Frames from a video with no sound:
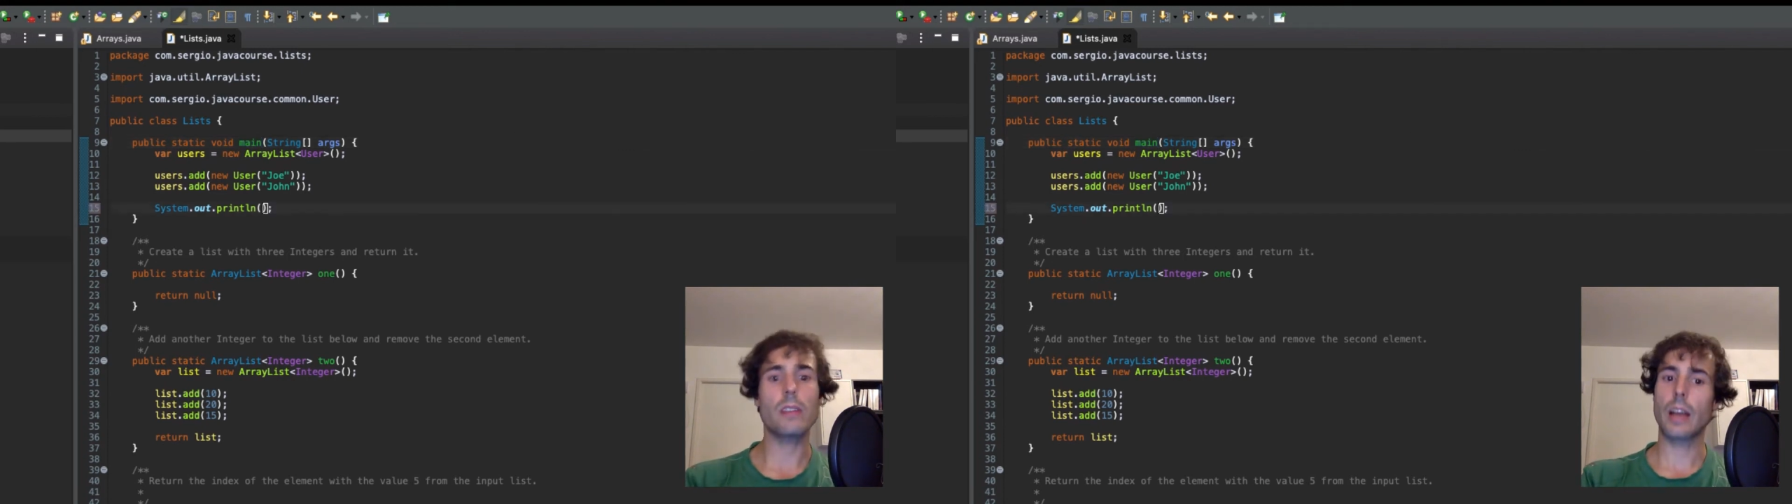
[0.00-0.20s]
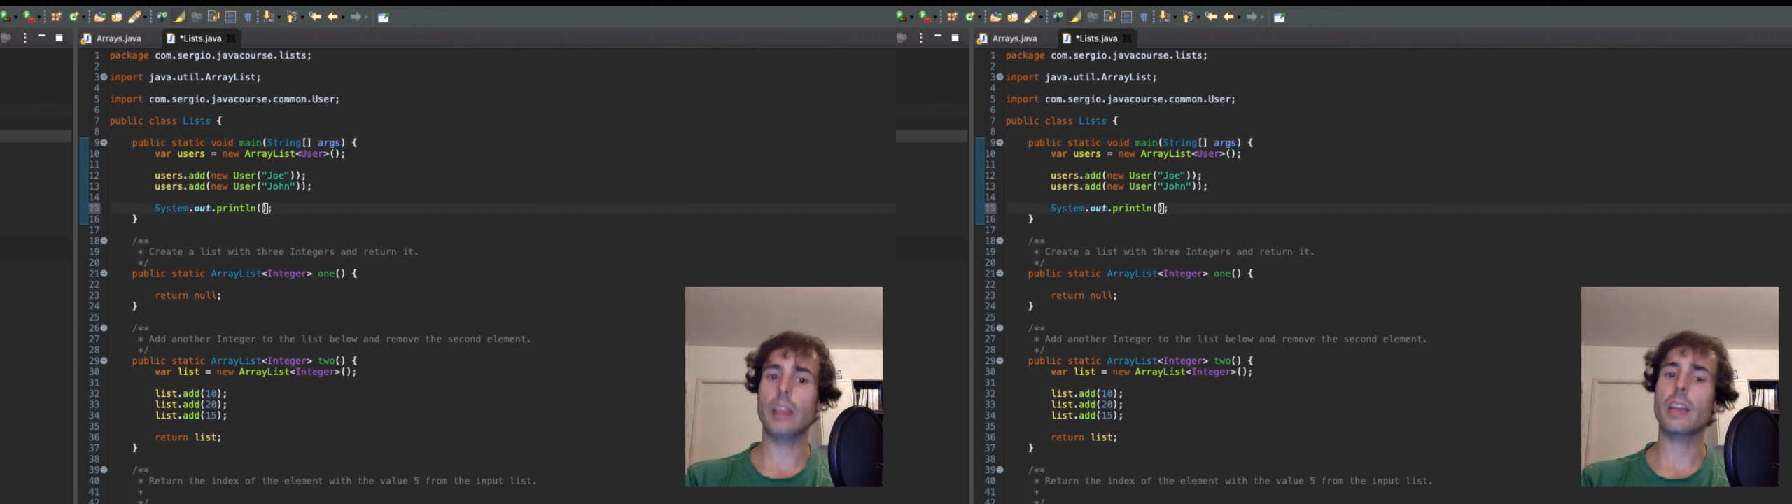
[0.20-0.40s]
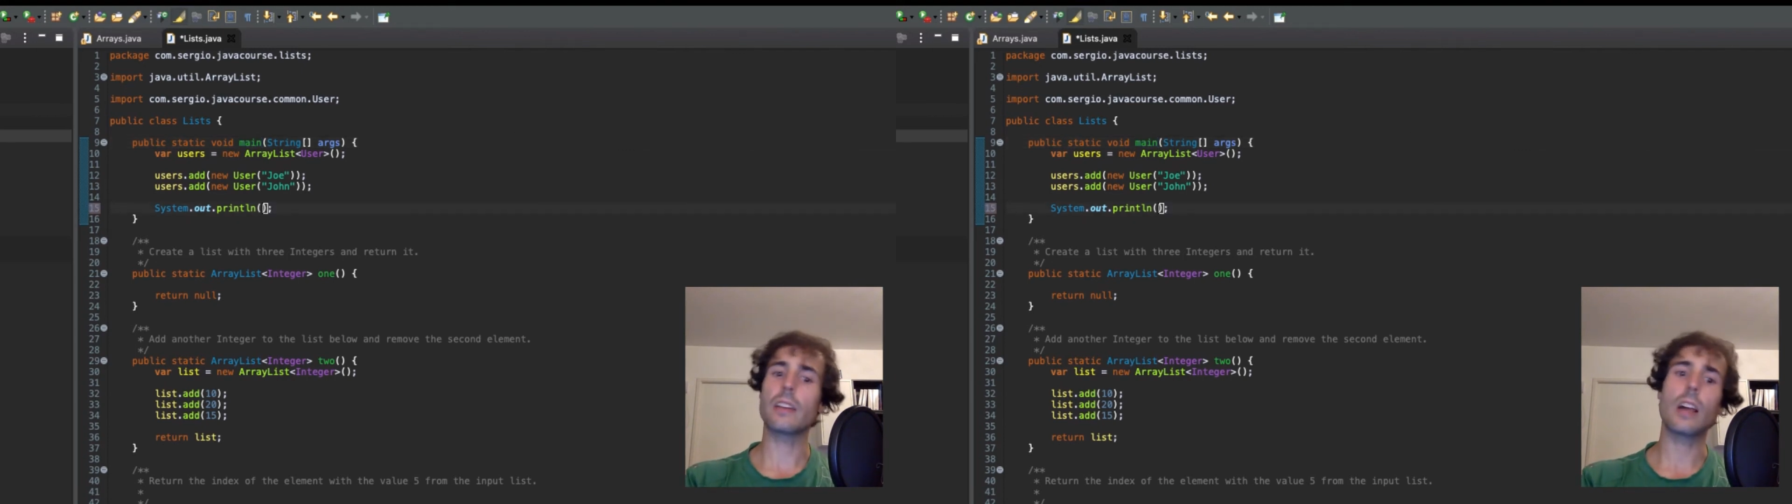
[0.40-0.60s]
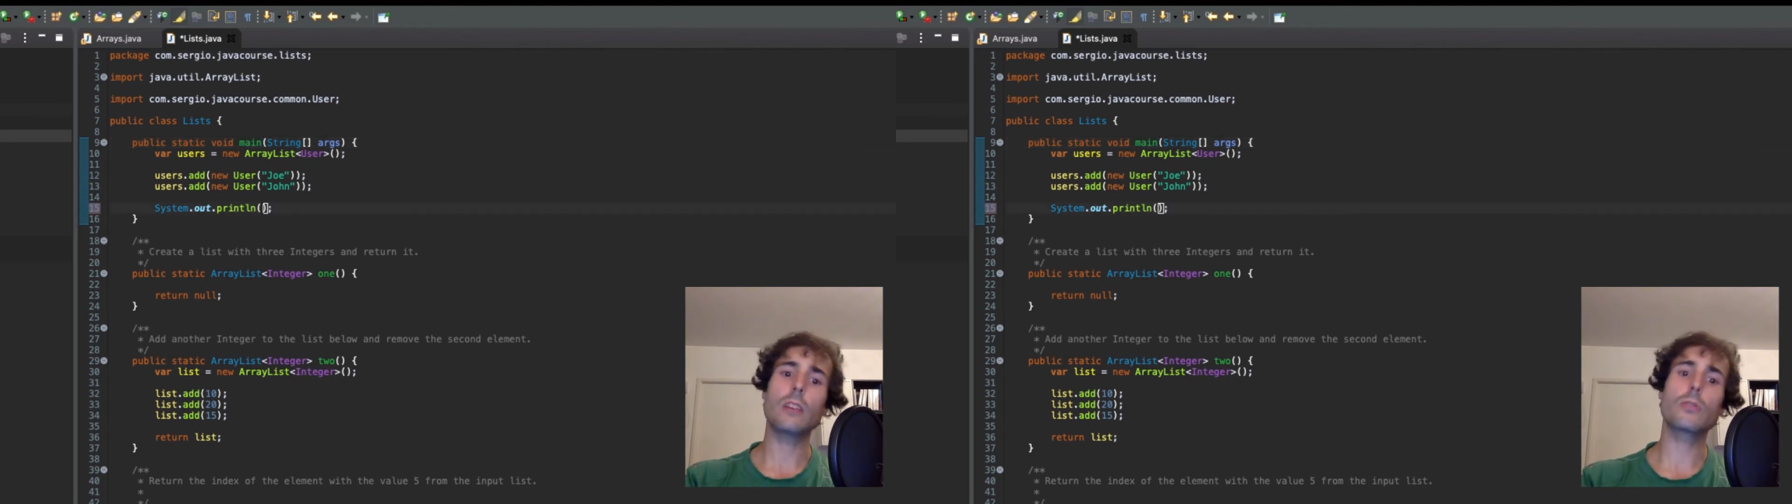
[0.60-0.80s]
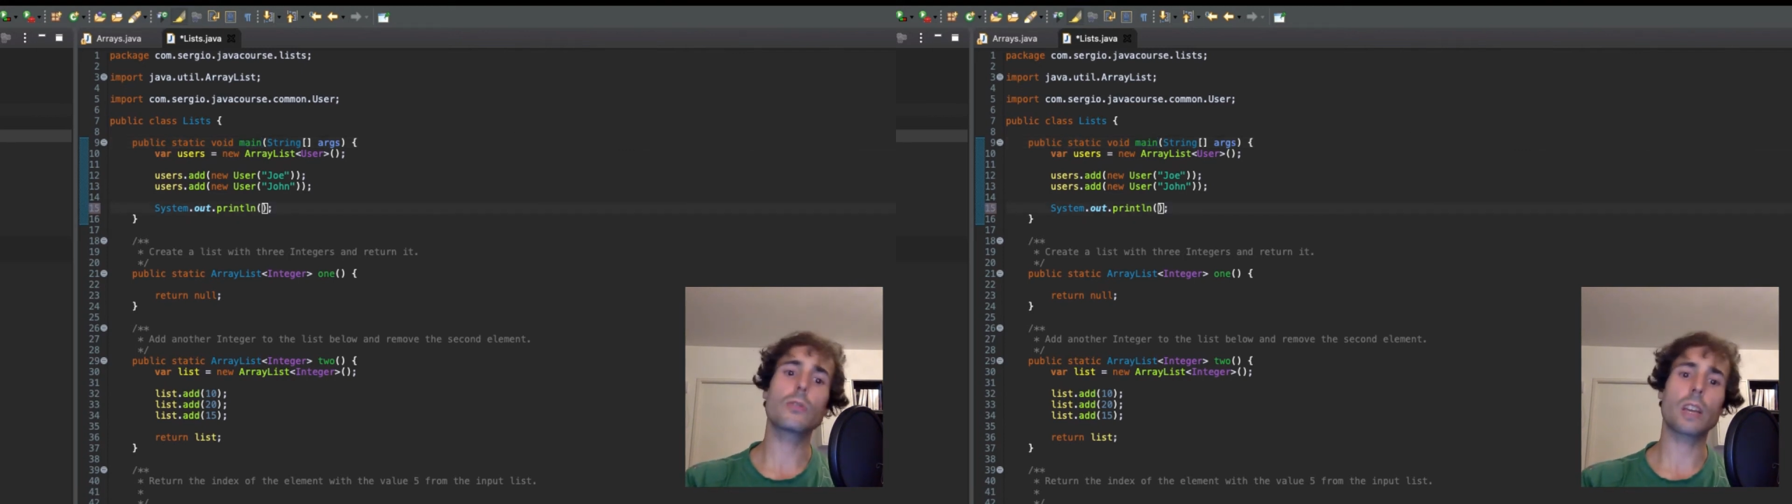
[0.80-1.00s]
I can
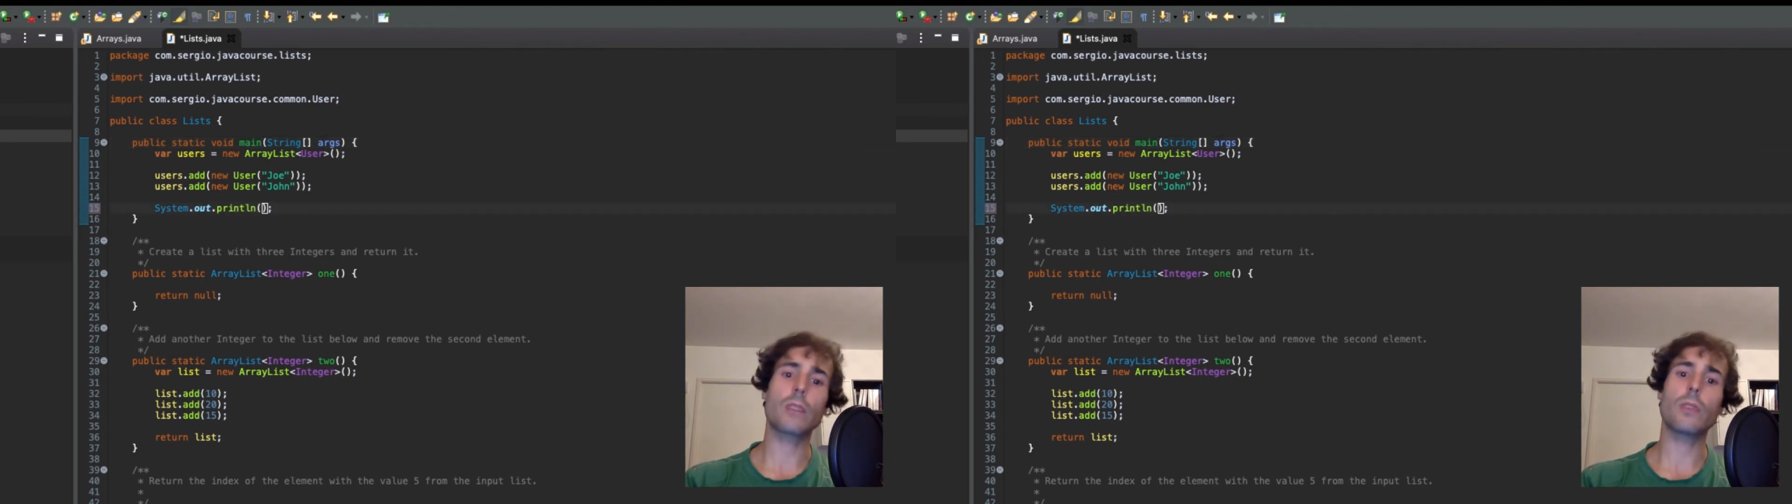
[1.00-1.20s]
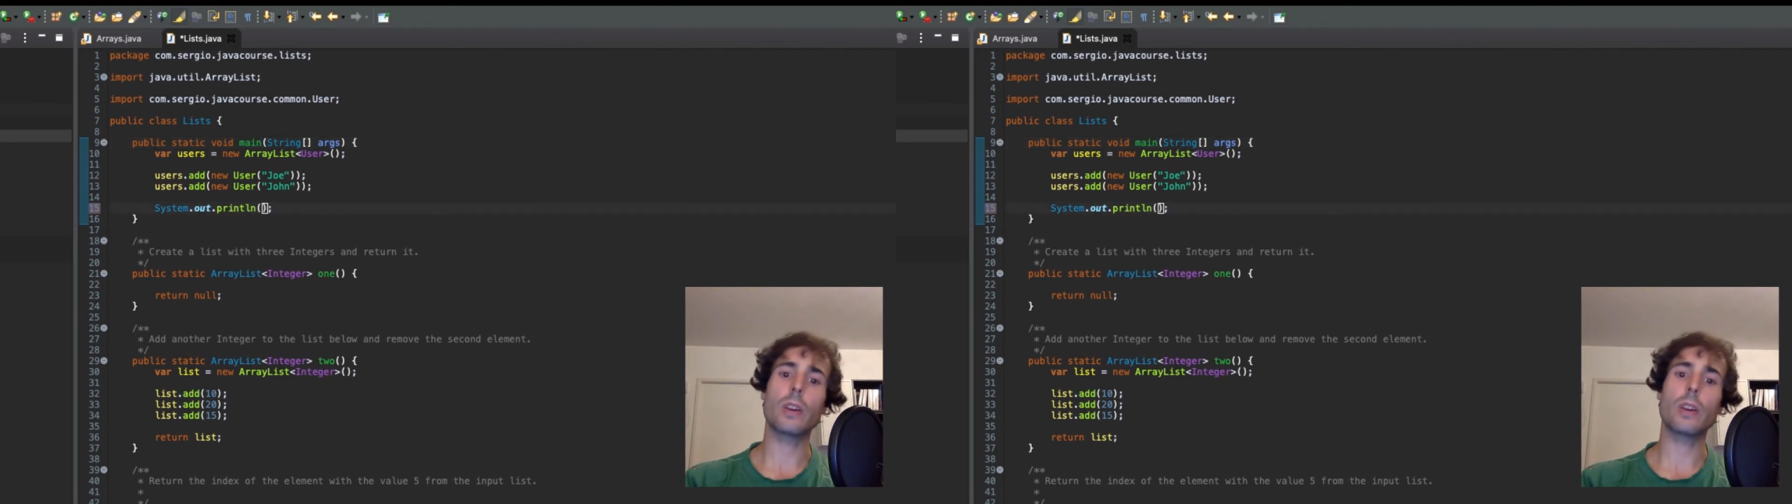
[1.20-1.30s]
also check for